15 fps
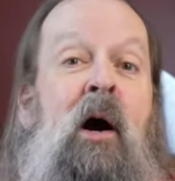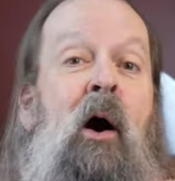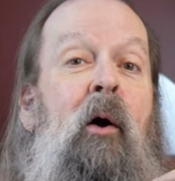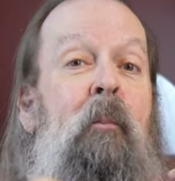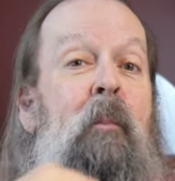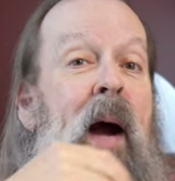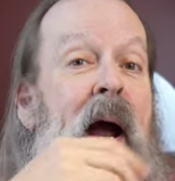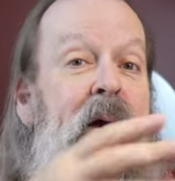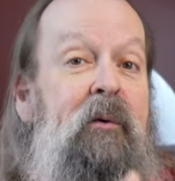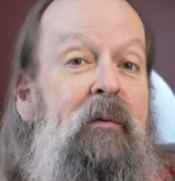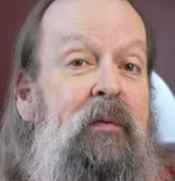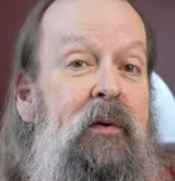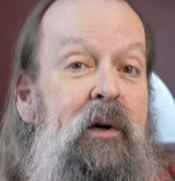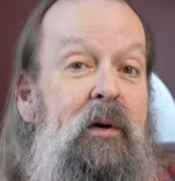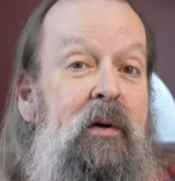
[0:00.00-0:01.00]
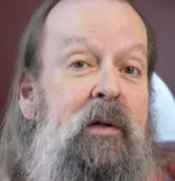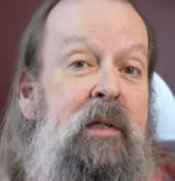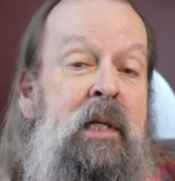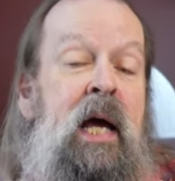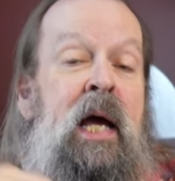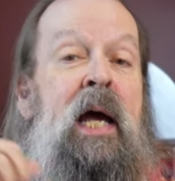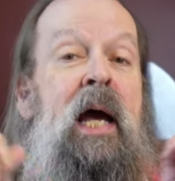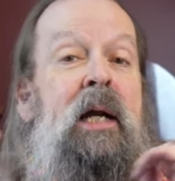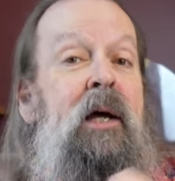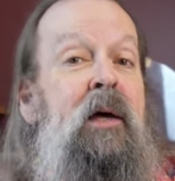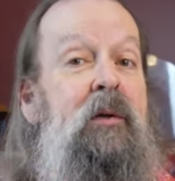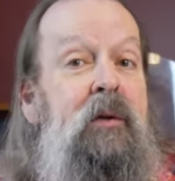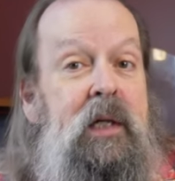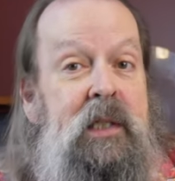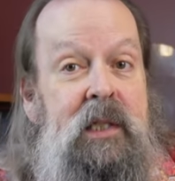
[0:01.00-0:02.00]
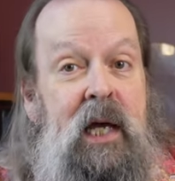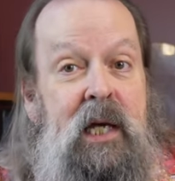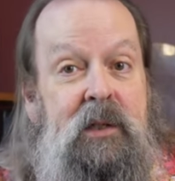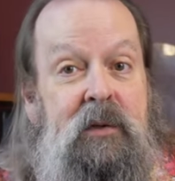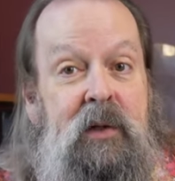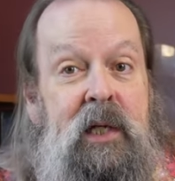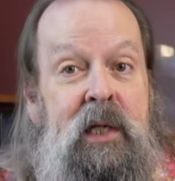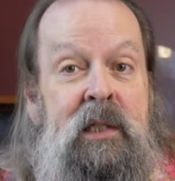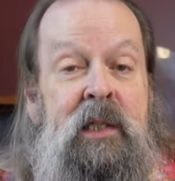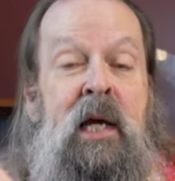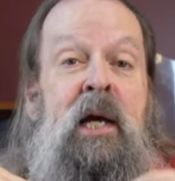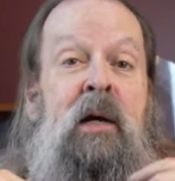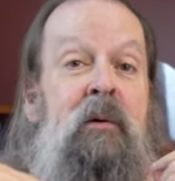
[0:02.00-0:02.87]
or microphones and other accessories.